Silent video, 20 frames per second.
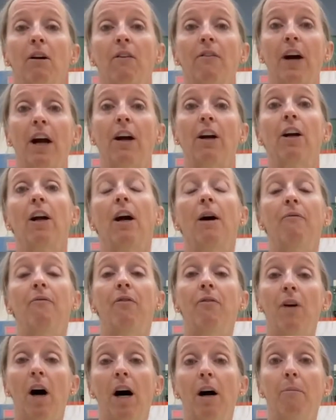of our
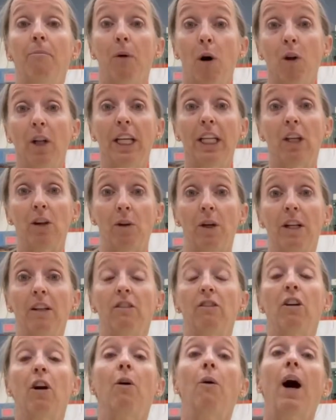bowling unit,
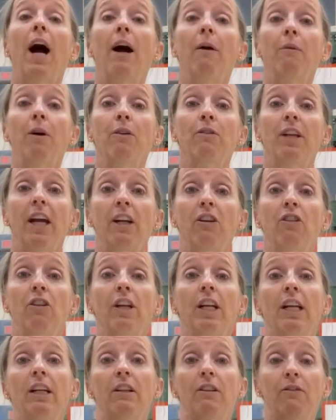so our rotation
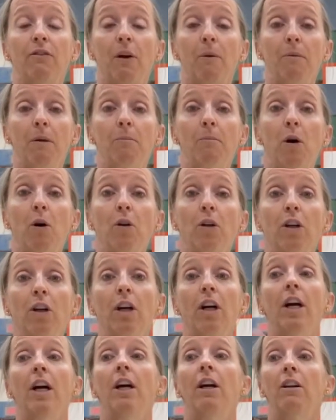is from the bowler
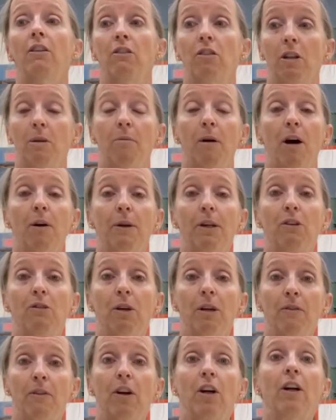to the ball
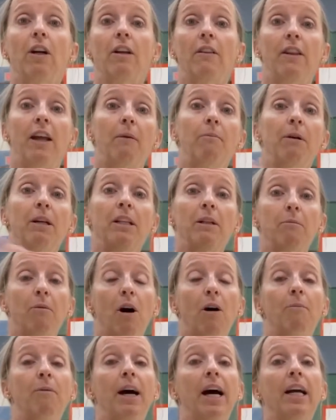retriever. They bring the
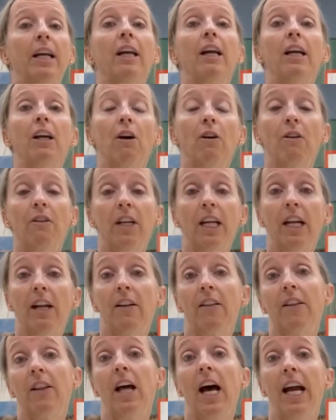ball back and go to the end of
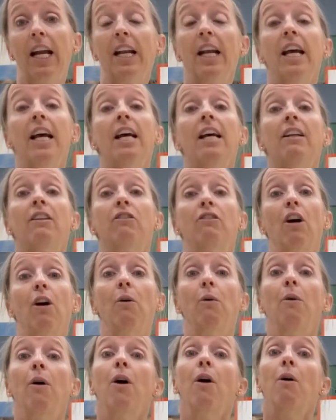the line.
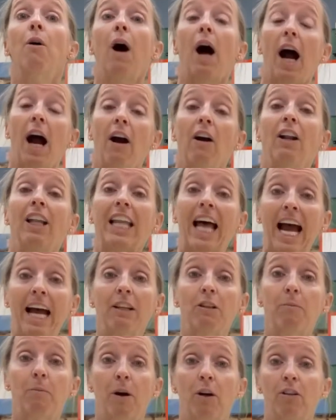So our
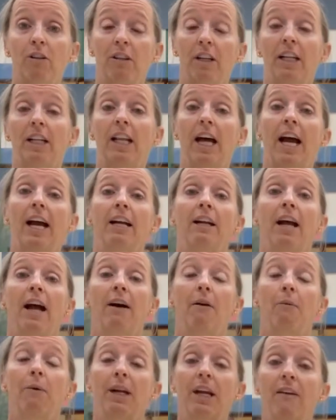last person in line
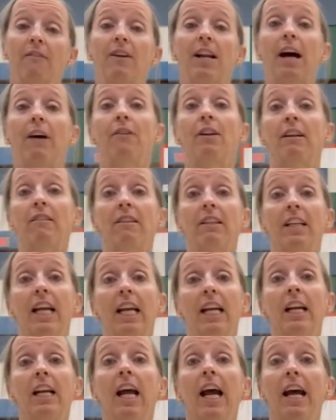we have now
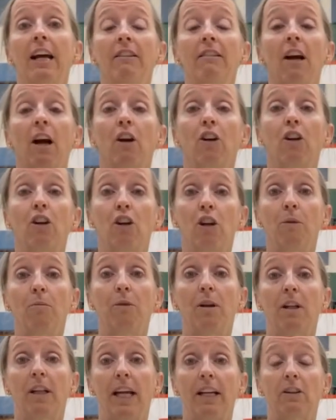designated as our cube
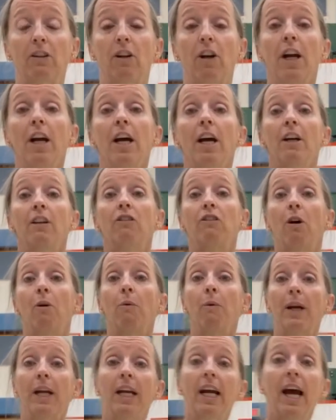collector. So
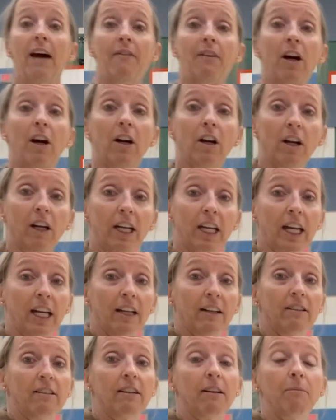we have our
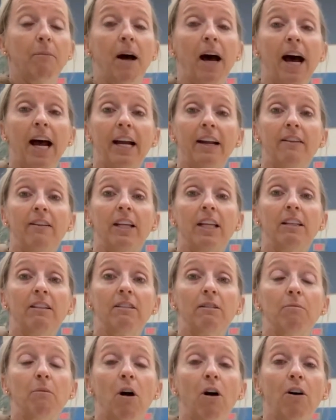kids behind these
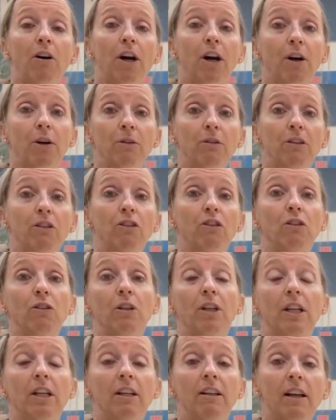small cones, as you
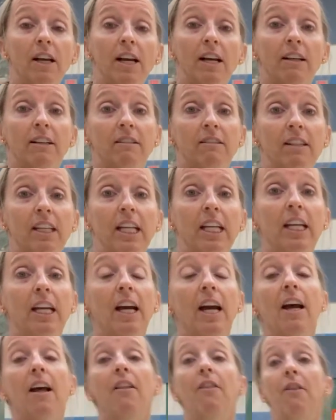can see.
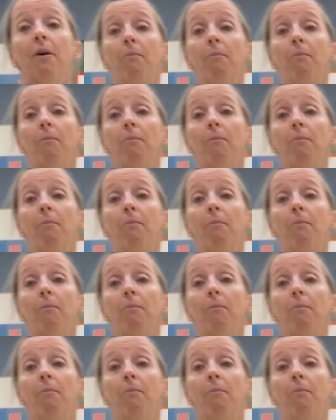The